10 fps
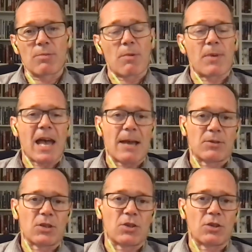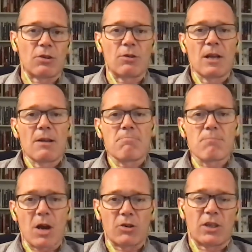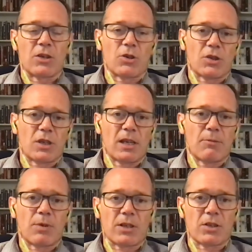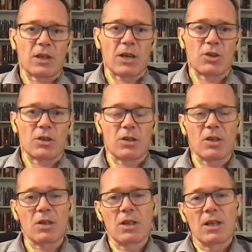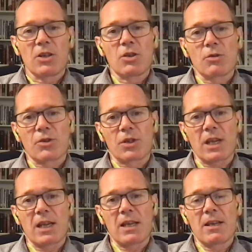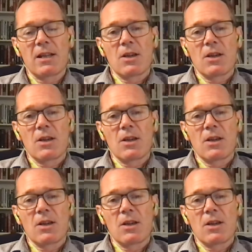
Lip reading: But perhaps the two most interesting presentations that you'll see